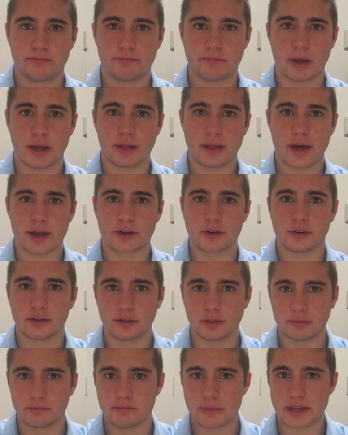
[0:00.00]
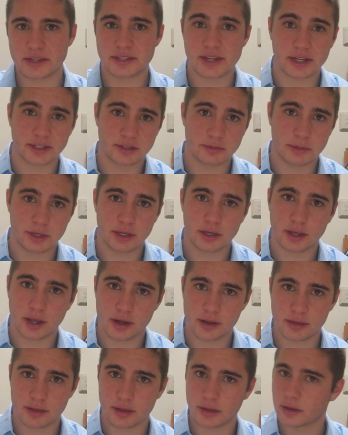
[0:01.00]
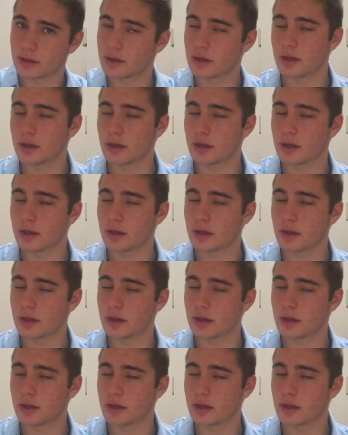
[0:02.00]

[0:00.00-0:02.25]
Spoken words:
bilateral mastectomy kind of thing.